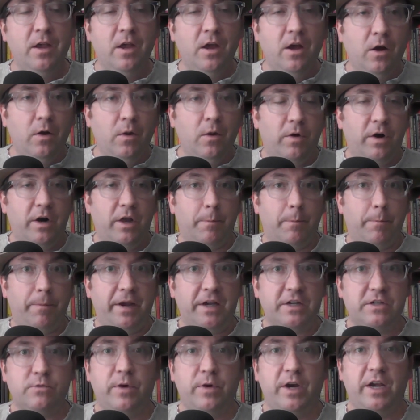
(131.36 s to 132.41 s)
One of the
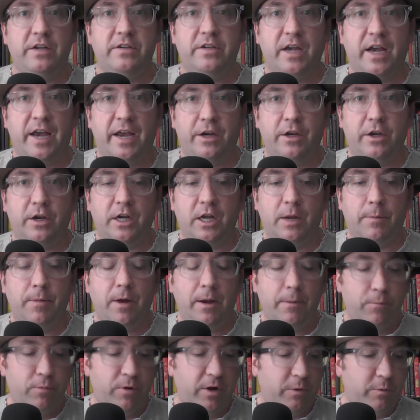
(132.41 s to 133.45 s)
best ways I could come
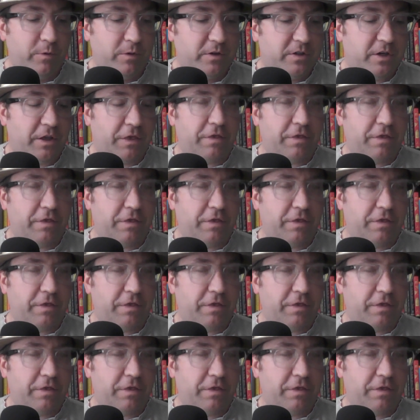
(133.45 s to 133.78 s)
up with was to